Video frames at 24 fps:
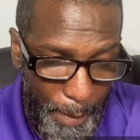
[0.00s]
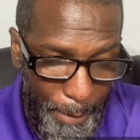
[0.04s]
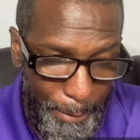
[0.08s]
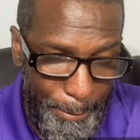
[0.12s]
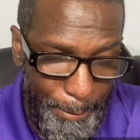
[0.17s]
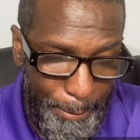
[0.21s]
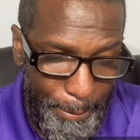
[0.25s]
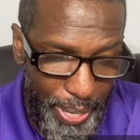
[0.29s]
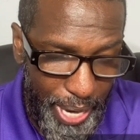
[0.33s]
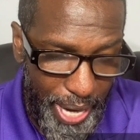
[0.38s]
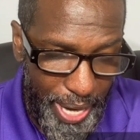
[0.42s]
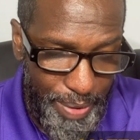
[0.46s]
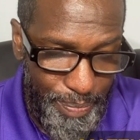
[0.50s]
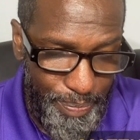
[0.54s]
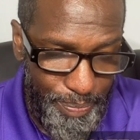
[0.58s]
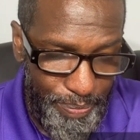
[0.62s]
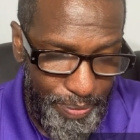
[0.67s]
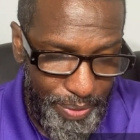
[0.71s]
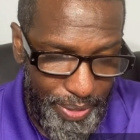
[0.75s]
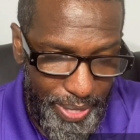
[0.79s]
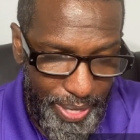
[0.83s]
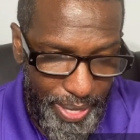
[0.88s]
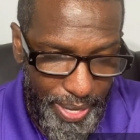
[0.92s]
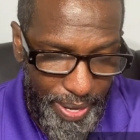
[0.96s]

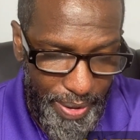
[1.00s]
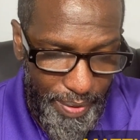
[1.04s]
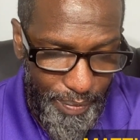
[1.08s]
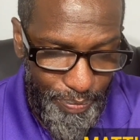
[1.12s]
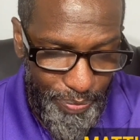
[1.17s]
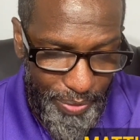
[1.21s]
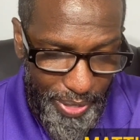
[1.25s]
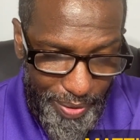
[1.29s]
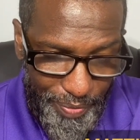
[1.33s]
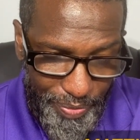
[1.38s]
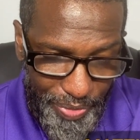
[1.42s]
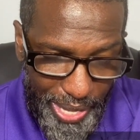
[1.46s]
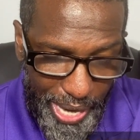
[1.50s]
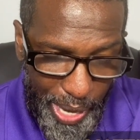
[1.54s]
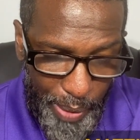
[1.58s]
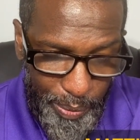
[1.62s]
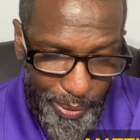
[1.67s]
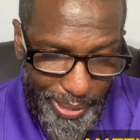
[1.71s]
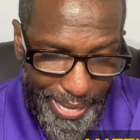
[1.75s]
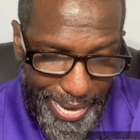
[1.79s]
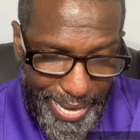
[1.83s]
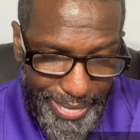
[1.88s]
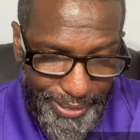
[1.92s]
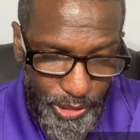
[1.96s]
But if thou
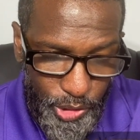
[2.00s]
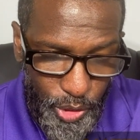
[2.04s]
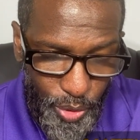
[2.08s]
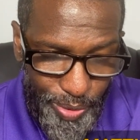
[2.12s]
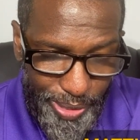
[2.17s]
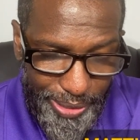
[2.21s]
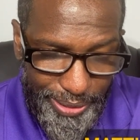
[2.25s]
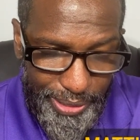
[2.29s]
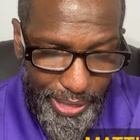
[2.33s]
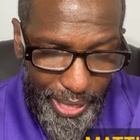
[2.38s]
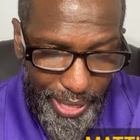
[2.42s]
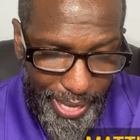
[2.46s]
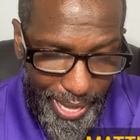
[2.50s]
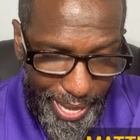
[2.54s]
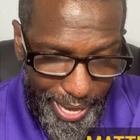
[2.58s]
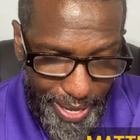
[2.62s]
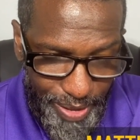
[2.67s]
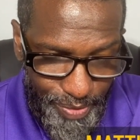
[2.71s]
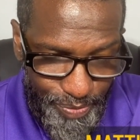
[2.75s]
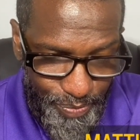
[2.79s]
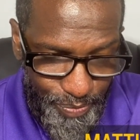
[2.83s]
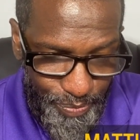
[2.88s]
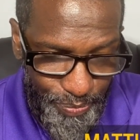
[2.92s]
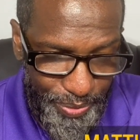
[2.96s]
wilt enter into
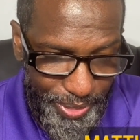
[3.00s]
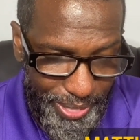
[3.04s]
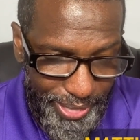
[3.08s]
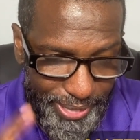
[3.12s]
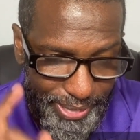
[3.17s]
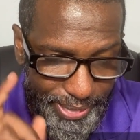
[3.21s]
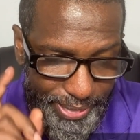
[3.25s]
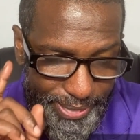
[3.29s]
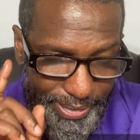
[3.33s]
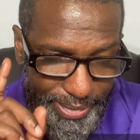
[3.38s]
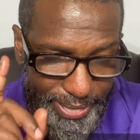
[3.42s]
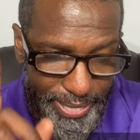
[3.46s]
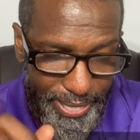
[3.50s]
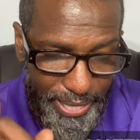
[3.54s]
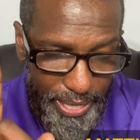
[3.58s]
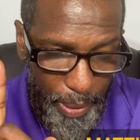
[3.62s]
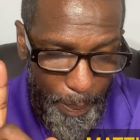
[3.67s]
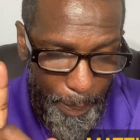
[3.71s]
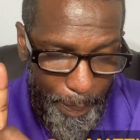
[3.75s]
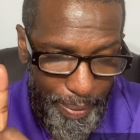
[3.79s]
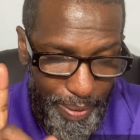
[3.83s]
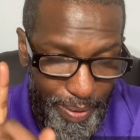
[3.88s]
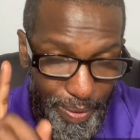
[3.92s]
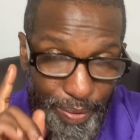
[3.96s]
life,
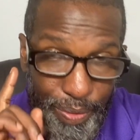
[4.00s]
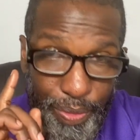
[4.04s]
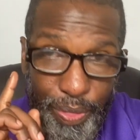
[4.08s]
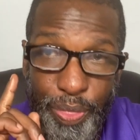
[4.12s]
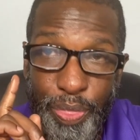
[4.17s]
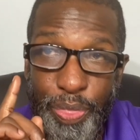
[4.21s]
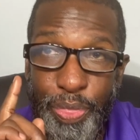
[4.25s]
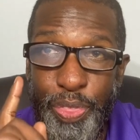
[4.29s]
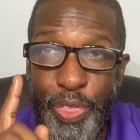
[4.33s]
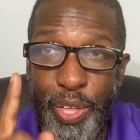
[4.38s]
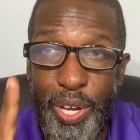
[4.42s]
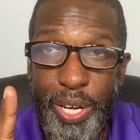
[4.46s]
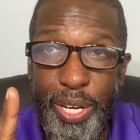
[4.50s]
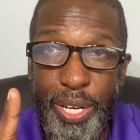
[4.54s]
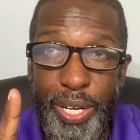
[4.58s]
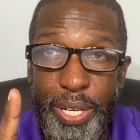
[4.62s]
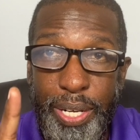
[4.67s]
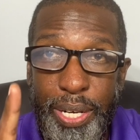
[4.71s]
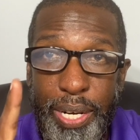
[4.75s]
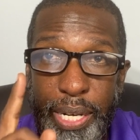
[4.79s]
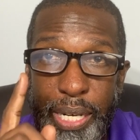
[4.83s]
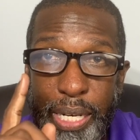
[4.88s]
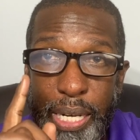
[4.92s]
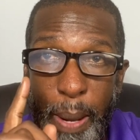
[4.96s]
keep the
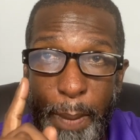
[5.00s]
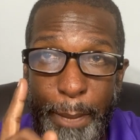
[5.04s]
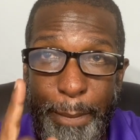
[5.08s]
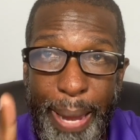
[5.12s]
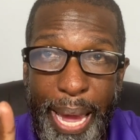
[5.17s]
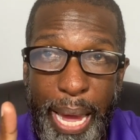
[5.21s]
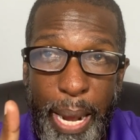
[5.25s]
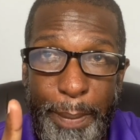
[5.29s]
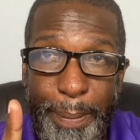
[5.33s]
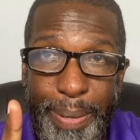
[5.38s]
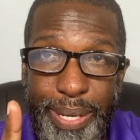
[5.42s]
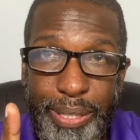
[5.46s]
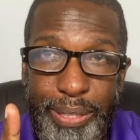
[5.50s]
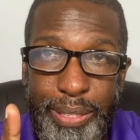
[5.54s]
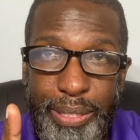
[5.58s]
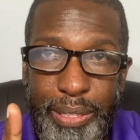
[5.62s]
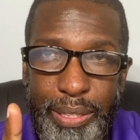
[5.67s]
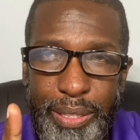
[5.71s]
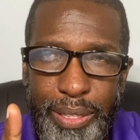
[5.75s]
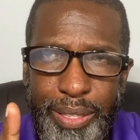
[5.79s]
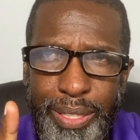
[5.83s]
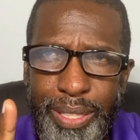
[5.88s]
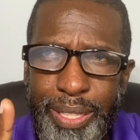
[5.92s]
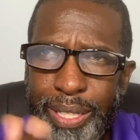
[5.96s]

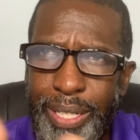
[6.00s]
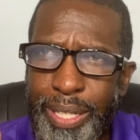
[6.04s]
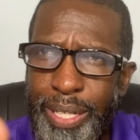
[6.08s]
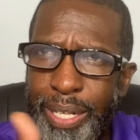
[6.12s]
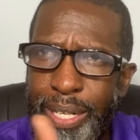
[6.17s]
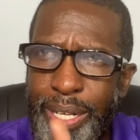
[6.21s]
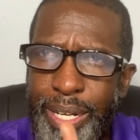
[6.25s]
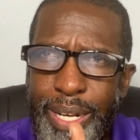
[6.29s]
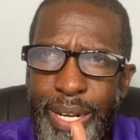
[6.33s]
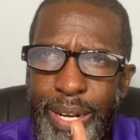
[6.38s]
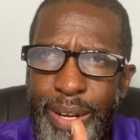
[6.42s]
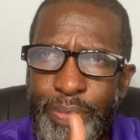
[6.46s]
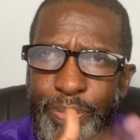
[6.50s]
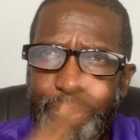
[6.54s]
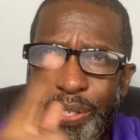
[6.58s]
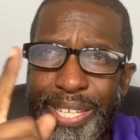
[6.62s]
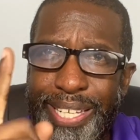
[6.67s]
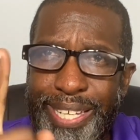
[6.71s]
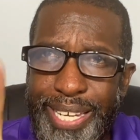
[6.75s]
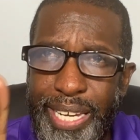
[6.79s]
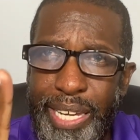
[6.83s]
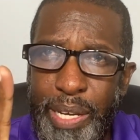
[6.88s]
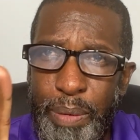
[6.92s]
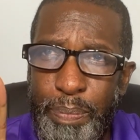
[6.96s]
commandments.
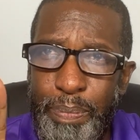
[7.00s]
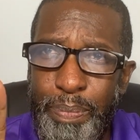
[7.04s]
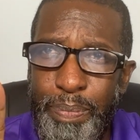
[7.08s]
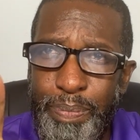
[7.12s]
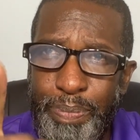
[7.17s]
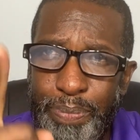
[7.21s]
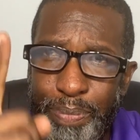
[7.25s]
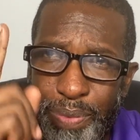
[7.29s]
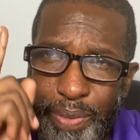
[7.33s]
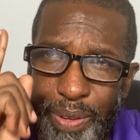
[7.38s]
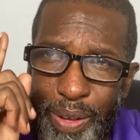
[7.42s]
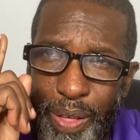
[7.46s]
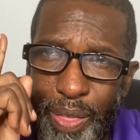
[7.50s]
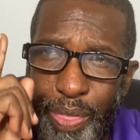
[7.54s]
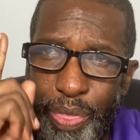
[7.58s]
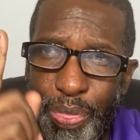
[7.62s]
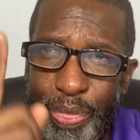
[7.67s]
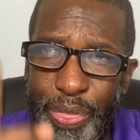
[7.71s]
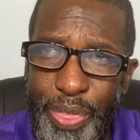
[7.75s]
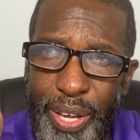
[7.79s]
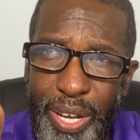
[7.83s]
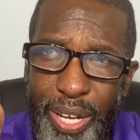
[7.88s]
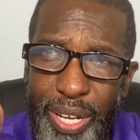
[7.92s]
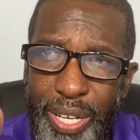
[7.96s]
Keep
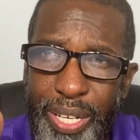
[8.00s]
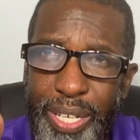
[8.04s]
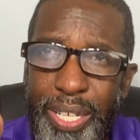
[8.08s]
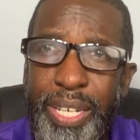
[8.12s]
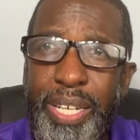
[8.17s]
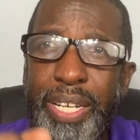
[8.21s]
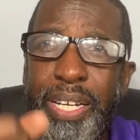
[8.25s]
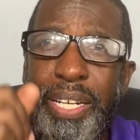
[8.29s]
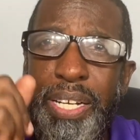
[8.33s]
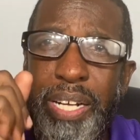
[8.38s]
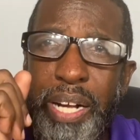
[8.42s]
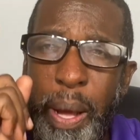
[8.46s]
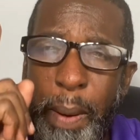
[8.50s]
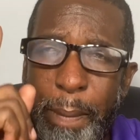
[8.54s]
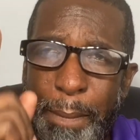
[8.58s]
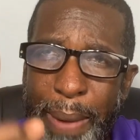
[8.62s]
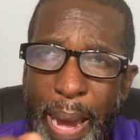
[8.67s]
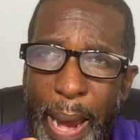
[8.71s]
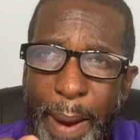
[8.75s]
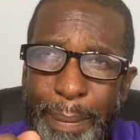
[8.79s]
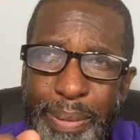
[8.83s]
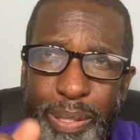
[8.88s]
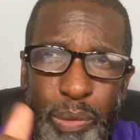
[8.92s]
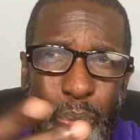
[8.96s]
the
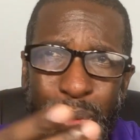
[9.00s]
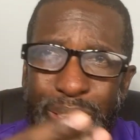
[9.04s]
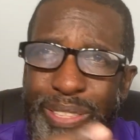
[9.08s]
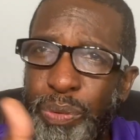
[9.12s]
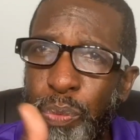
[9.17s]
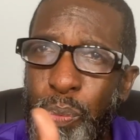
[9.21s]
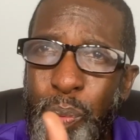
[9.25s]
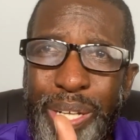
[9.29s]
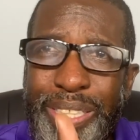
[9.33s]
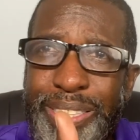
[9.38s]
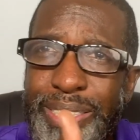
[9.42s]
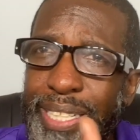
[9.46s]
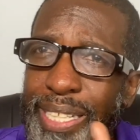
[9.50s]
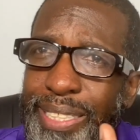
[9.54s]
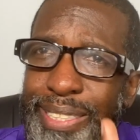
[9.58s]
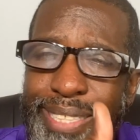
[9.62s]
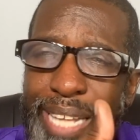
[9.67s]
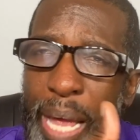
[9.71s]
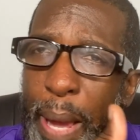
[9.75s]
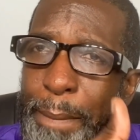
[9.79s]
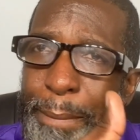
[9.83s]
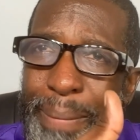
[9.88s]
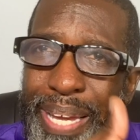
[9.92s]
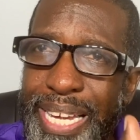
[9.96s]
commandments. What does
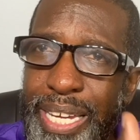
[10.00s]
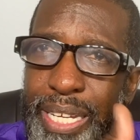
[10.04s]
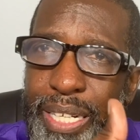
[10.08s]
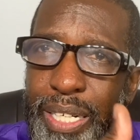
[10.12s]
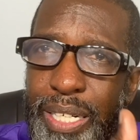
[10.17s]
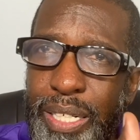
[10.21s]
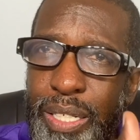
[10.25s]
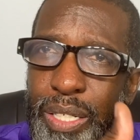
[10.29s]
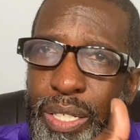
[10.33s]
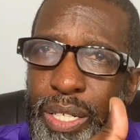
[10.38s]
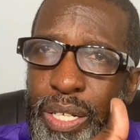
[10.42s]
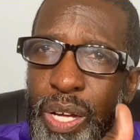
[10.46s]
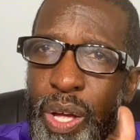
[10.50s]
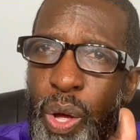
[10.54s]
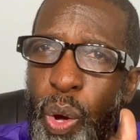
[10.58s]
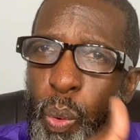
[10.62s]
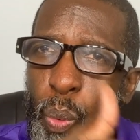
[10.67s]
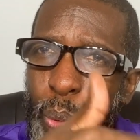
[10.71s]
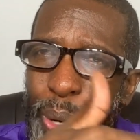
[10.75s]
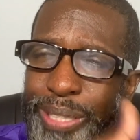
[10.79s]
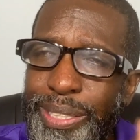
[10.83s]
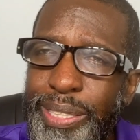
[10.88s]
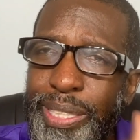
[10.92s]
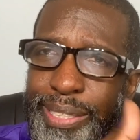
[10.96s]
that mean?
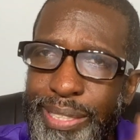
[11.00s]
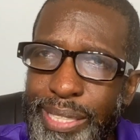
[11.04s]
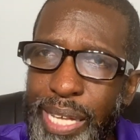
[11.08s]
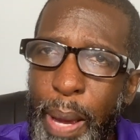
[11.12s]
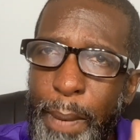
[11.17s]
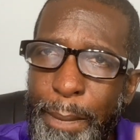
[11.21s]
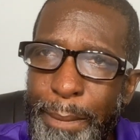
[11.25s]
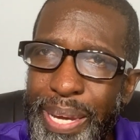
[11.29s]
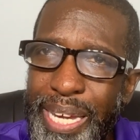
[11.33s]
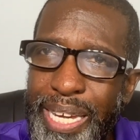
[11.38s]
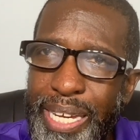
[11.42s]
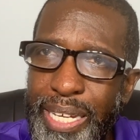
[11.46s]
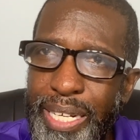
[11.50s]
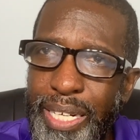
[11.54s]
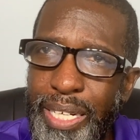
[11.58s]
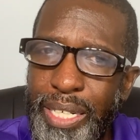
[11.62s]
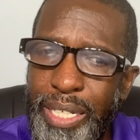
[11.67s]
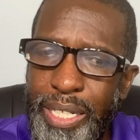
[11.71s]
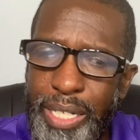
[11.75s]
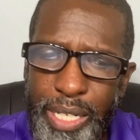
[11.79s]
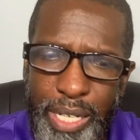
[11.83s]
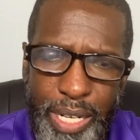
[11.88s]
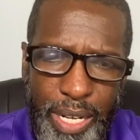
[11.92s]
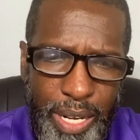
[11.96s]
What does that mean?
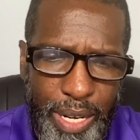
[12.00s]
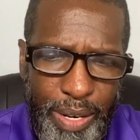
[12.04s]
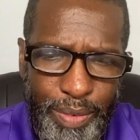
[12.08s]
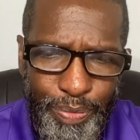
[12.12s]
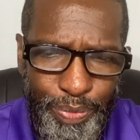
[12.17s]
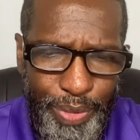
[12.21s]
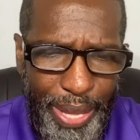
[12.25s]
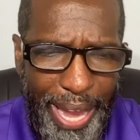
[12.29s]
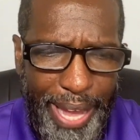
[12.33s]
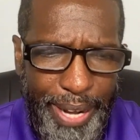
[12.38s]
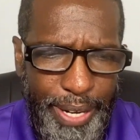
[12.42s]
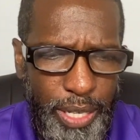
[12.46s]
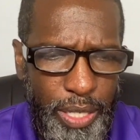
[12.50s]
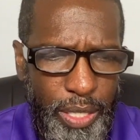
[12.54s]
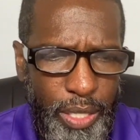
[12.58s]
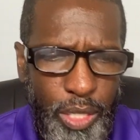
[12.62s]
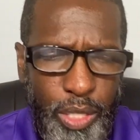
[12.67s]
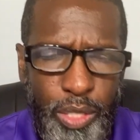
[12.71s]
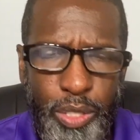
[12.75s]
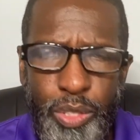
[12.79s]
That